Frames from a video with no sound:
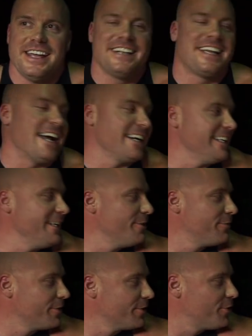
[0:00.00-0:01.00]
incognito
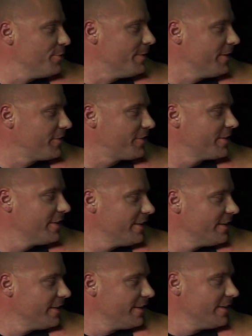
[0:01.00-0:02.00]
for 2 months.
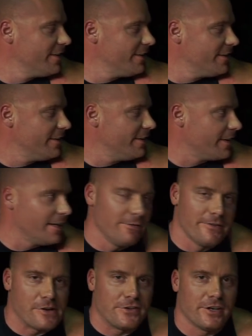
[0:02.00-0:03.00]
Again,
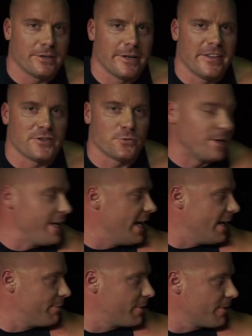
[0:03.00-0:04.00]
we already talked about this.
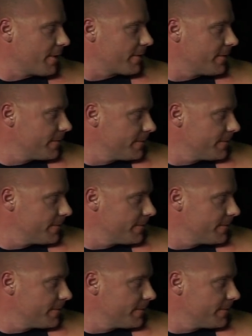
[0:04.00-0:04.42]
Rehab, correct?